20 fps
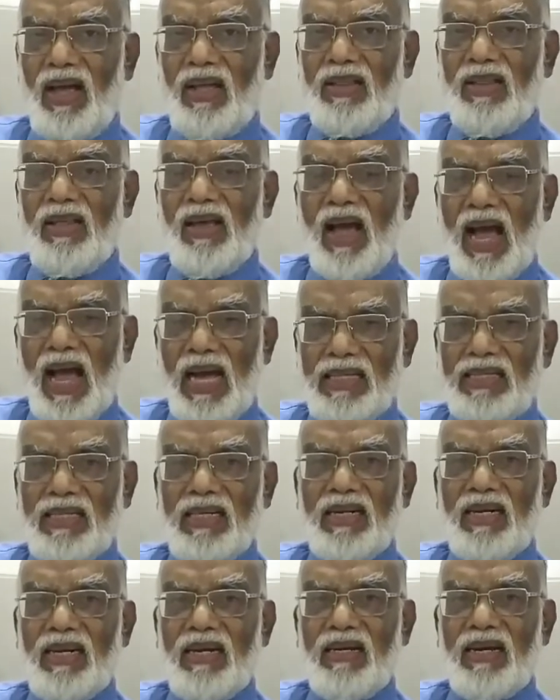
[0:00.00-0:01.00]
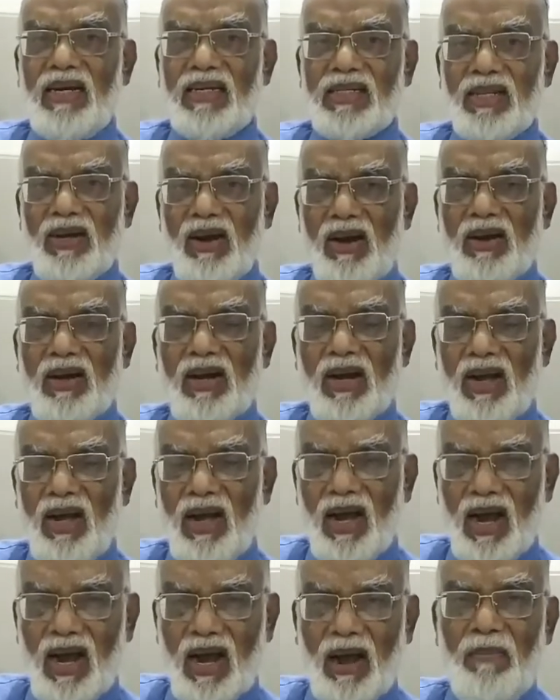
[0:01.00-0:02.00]
The acid does not
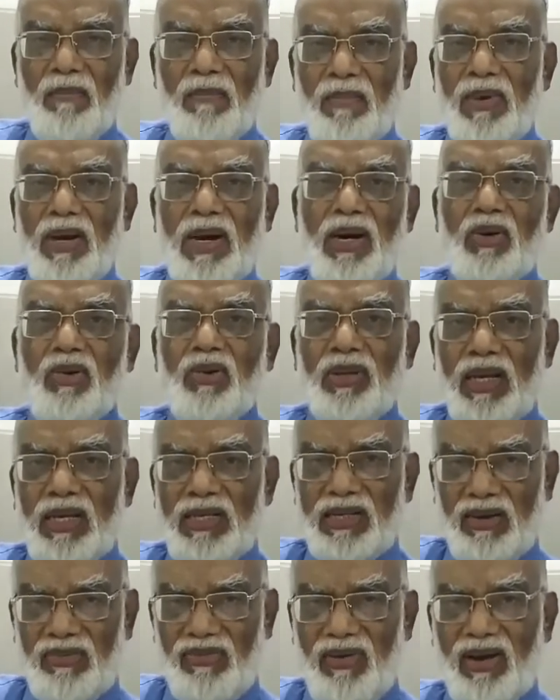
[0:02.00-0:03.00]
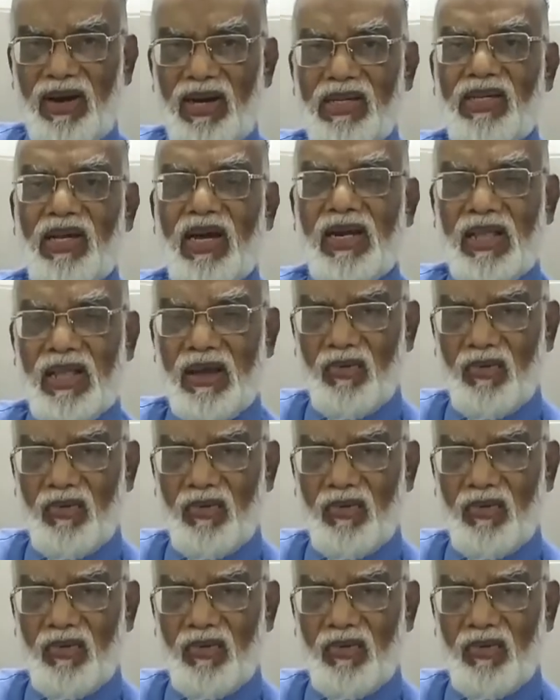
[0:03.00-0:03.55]
come into the esophagus or the